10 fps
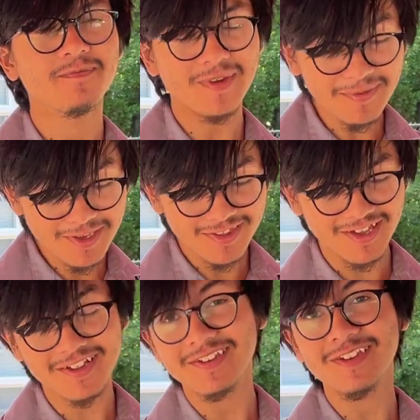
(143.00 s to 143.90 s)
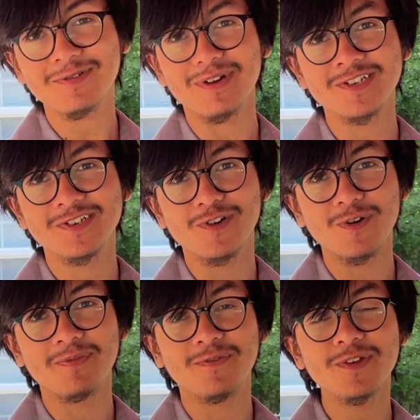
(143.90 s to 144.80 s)
Maybe the LEDs will actually go
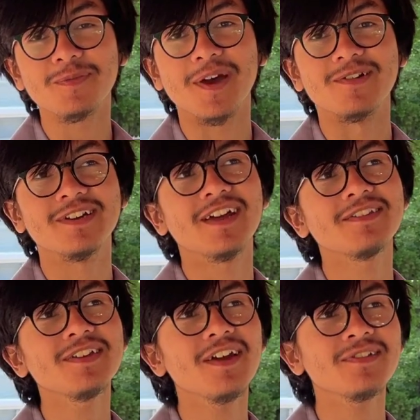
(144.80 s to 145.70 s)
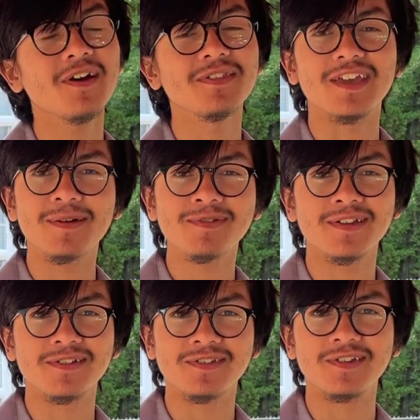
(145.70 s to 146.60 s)
out before the battery. And I think I saw on the
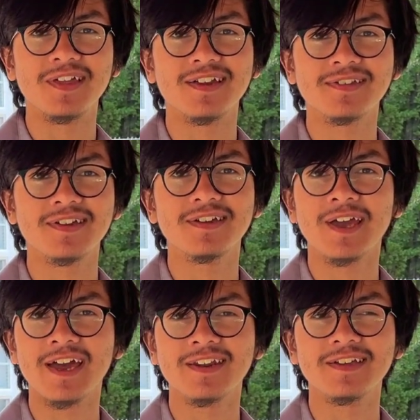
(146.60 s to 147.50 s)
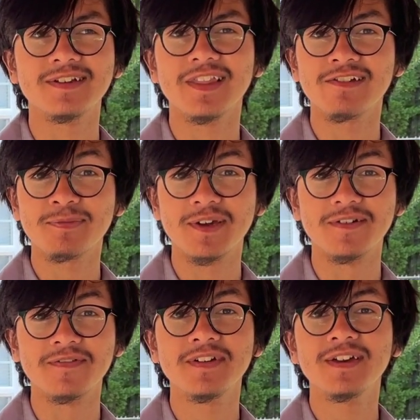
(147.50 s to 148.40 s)
Amazon listing that it said it had a lifespan
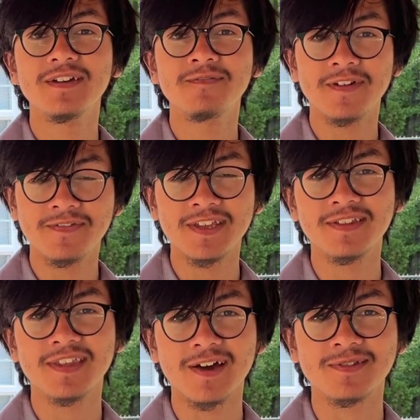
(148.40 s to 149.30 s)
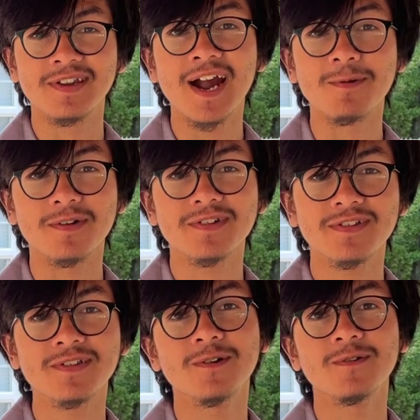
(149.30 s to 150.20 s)
of 15,000 hours.
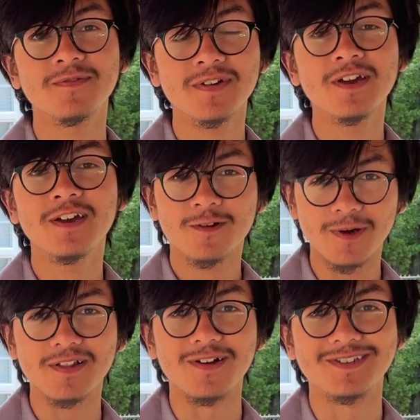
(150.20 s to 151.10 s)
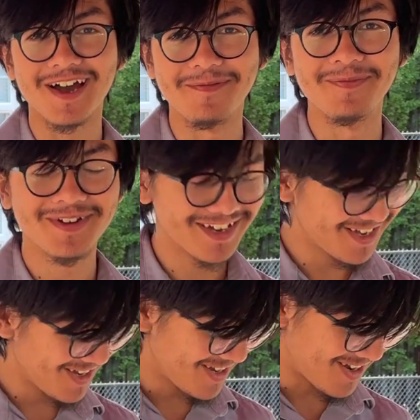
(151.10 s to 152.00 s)
So quite a long time.
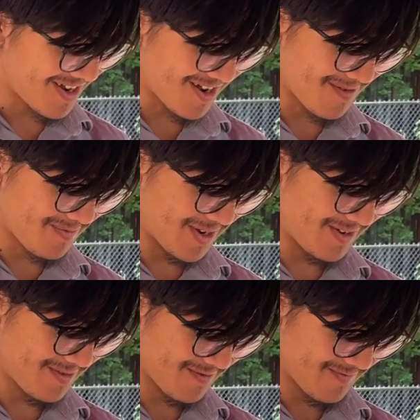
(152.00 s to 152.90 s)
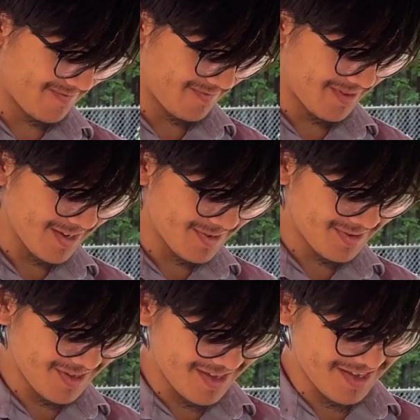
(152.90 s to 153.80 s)
But that's
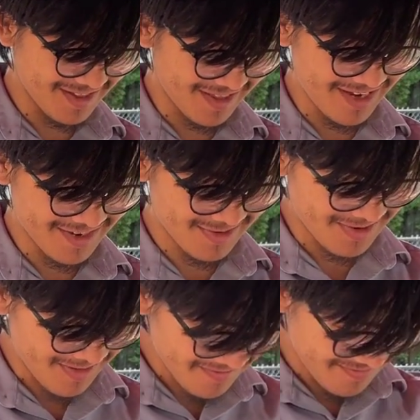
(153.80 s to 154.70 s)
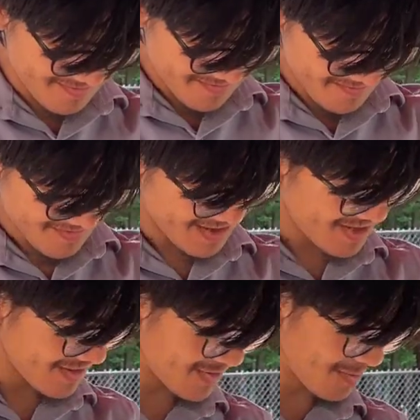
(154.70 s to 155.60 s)
the light itself.
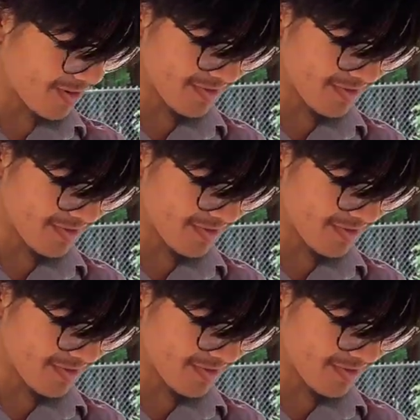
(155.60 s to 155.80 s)
Let's see what